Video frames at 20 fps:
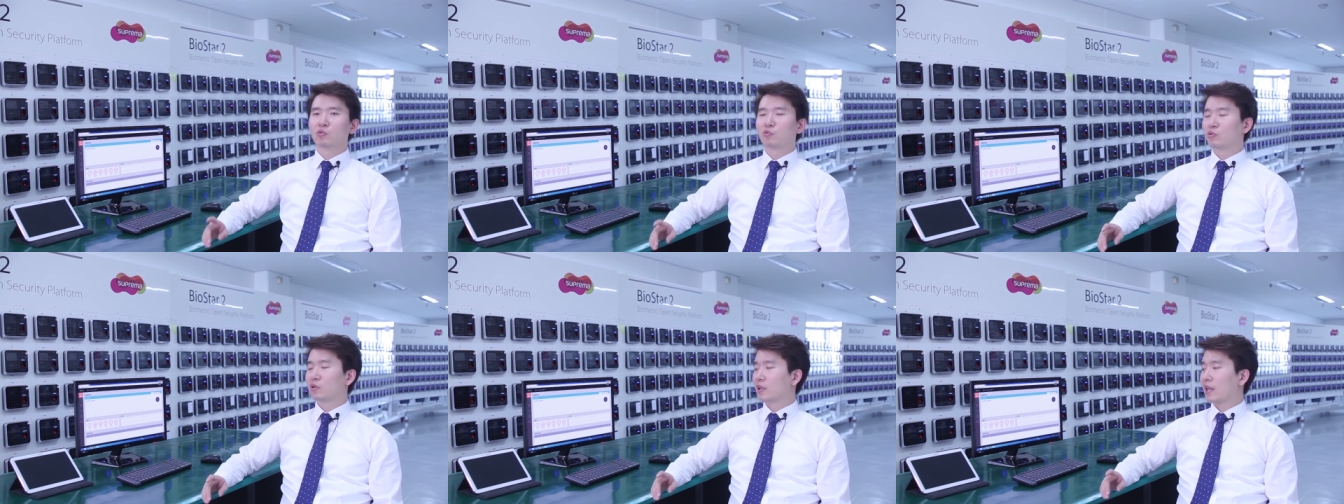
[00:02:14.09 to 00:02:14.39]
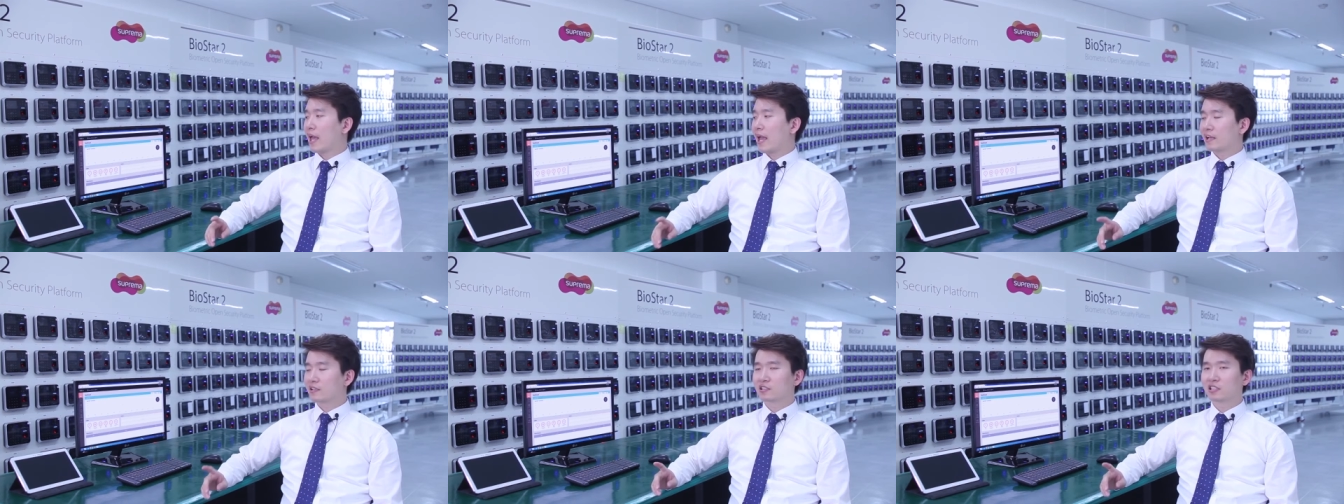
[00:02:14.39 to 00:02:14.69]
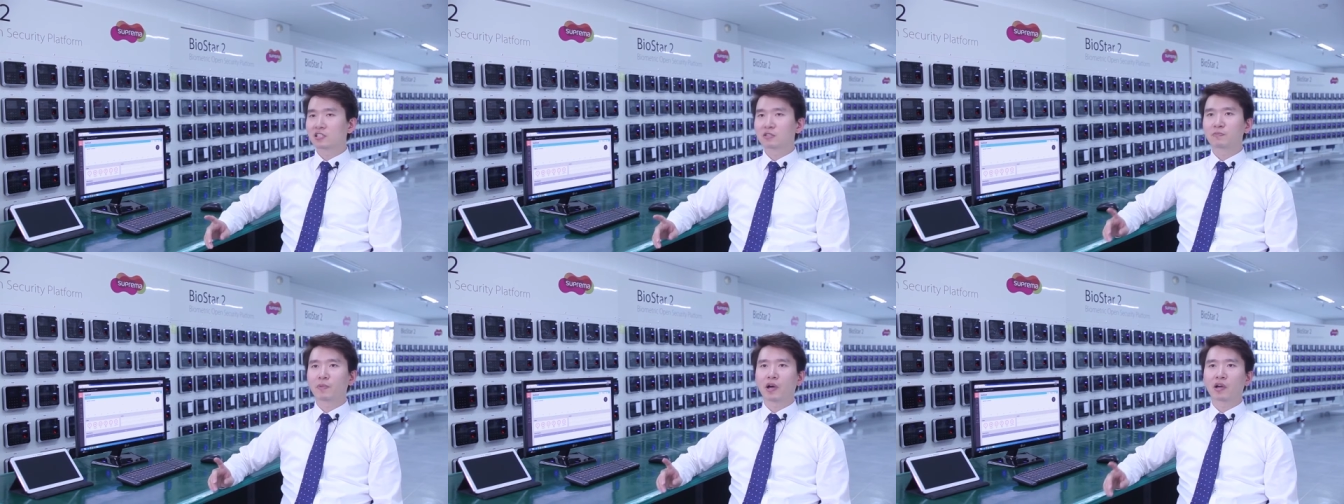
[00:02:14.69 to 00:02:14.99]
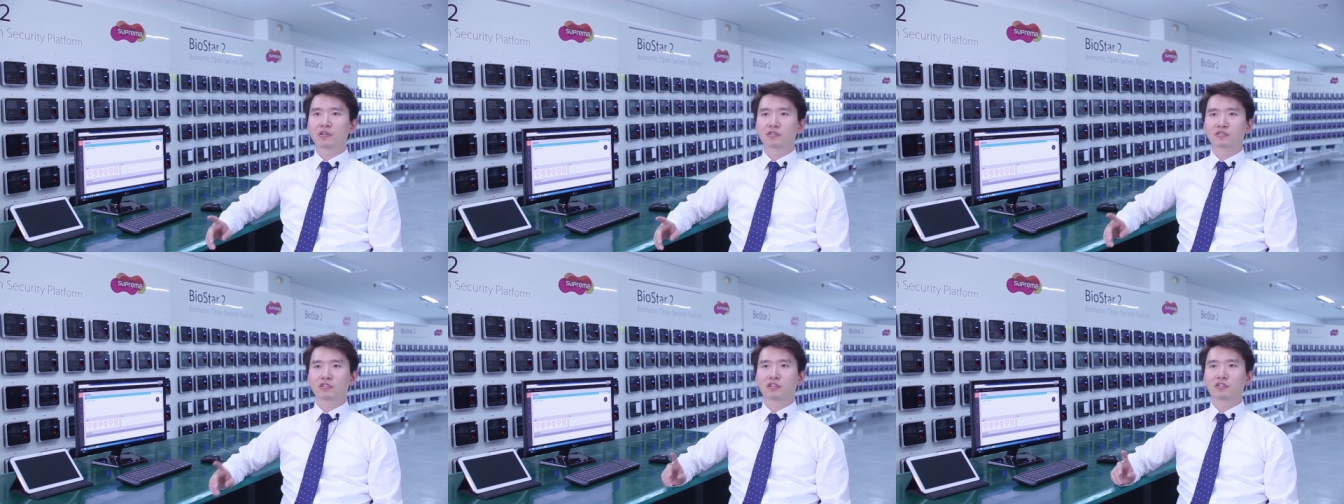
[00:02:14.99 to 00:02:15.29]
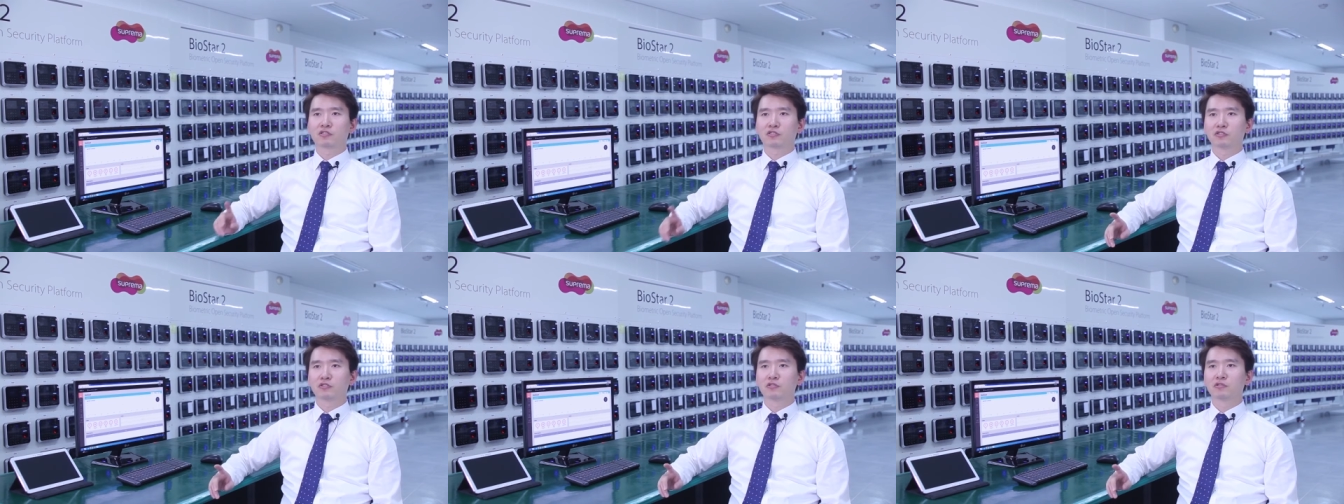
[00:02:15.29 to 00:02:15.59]
we'll access
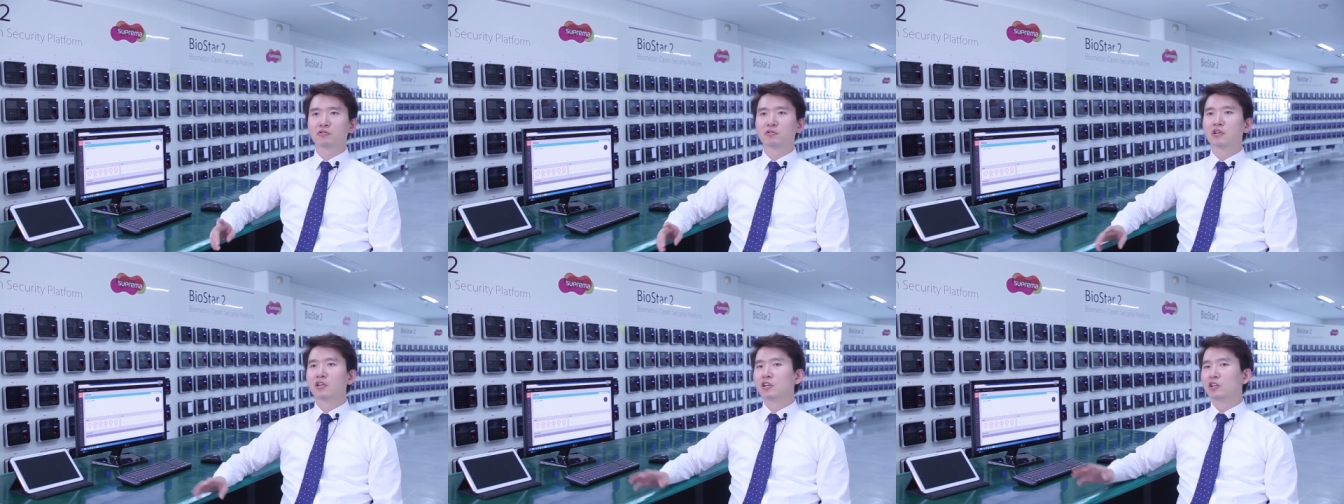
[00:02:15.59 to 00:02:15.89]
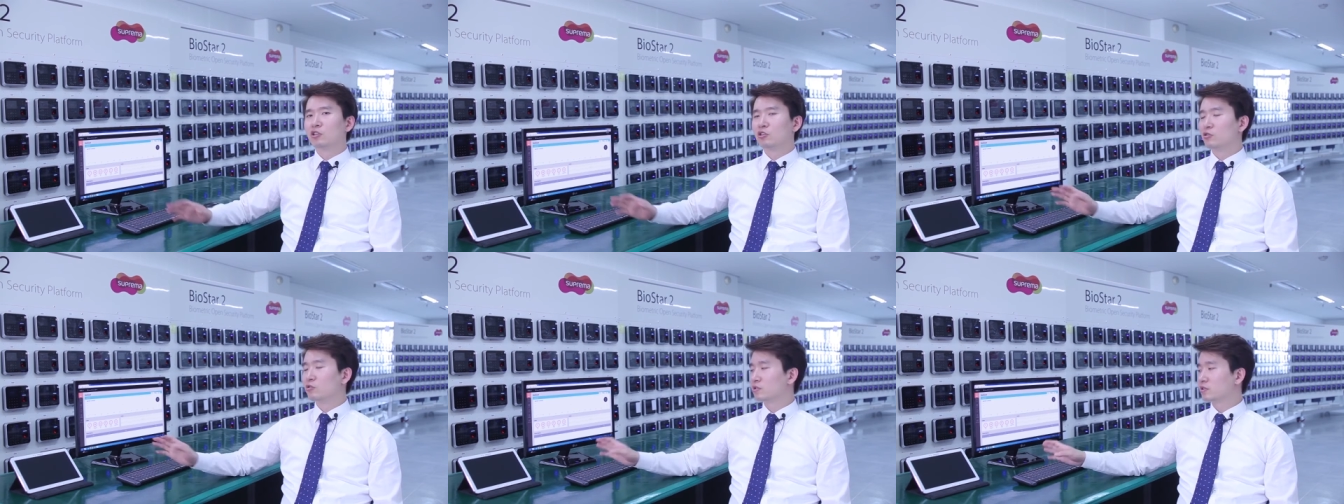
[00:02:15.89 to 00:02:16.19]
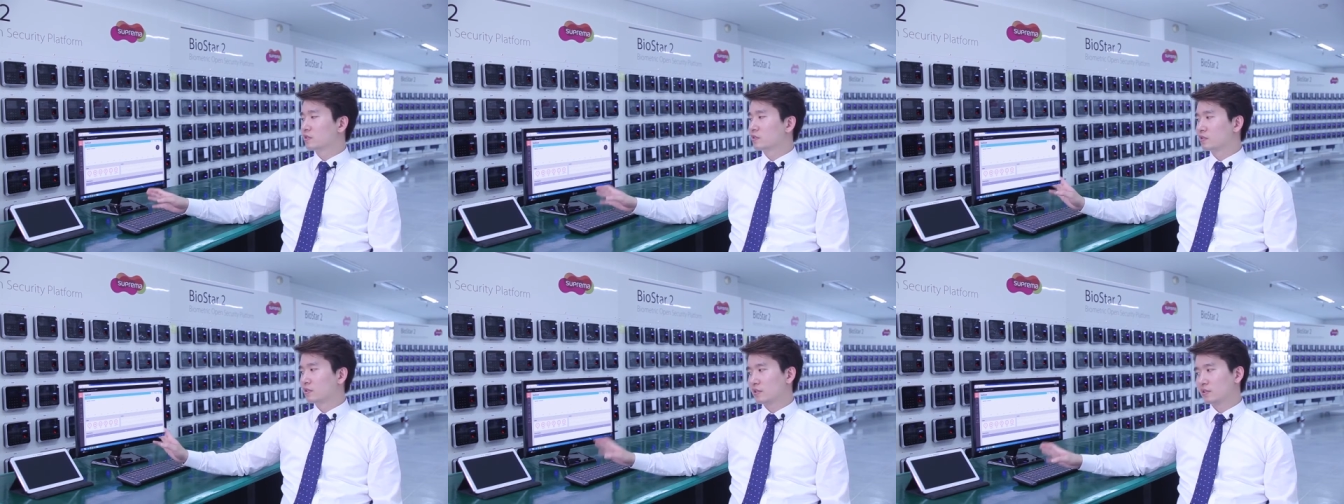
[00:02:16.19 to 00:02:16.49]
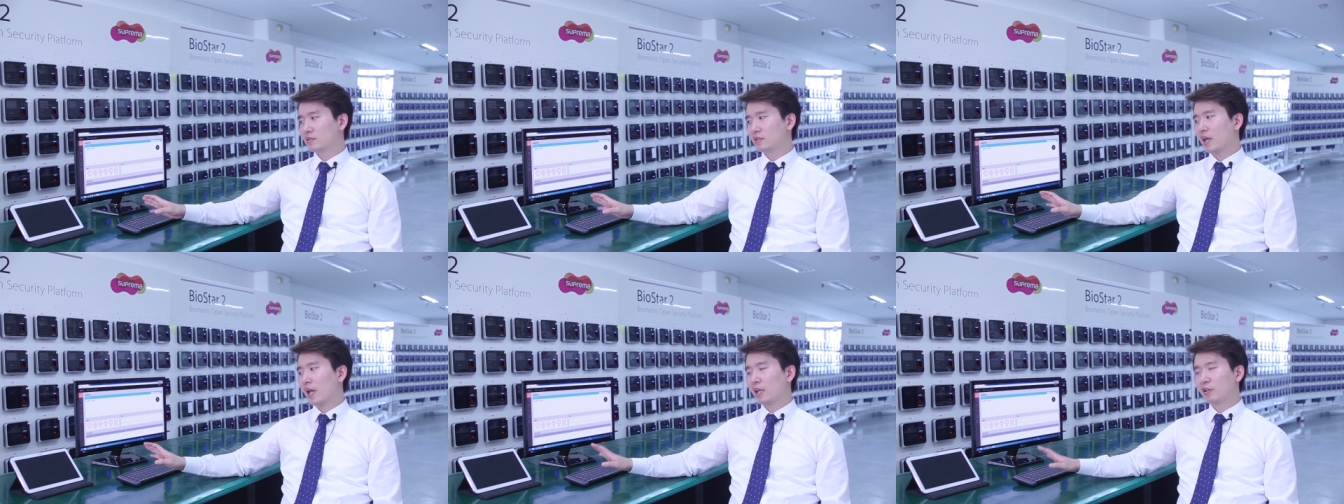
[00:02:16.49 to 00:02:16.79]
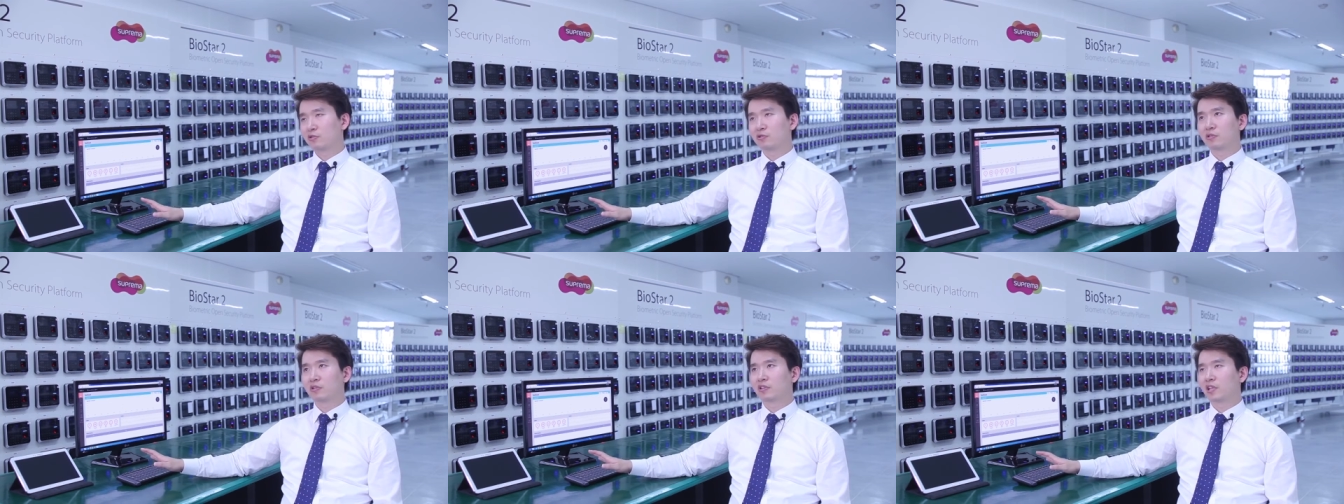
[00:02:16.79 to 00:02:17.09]
BioStar 2 using this
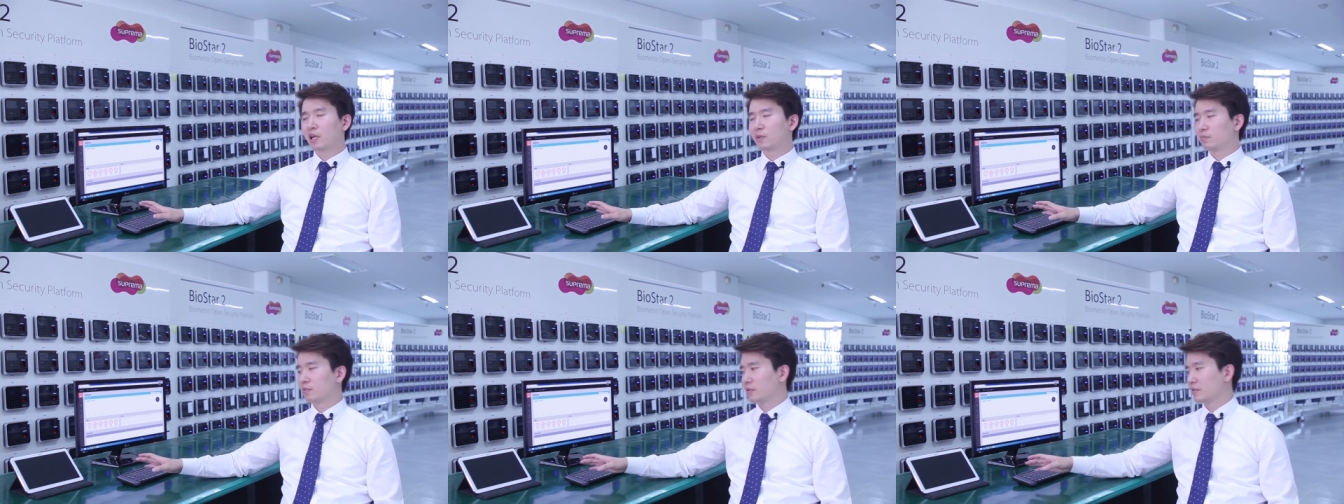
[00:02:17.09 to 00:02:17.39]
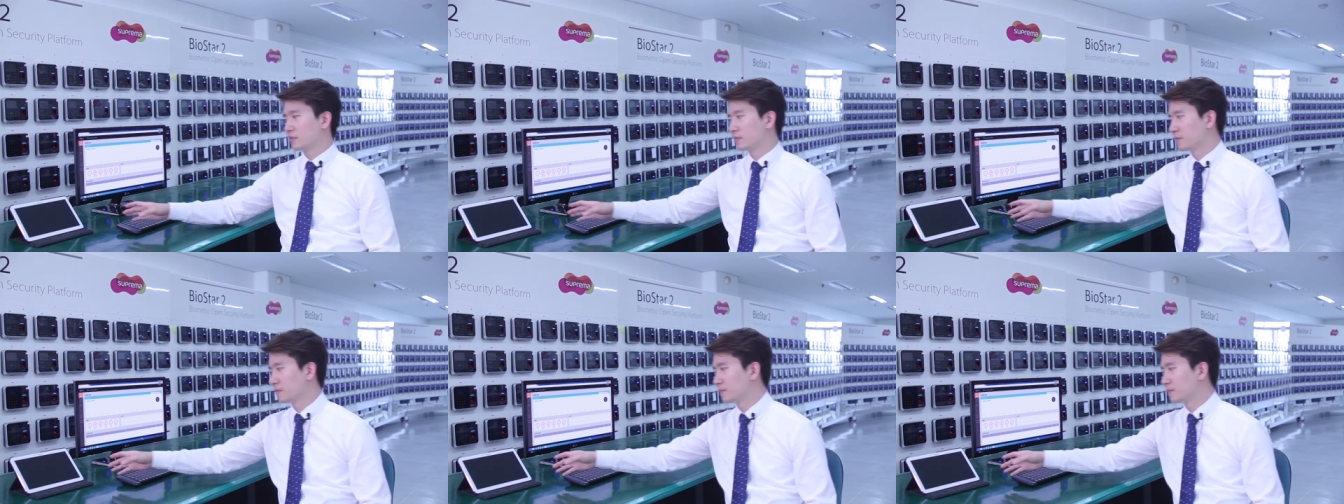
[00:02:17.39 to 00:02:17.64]
Android tablet.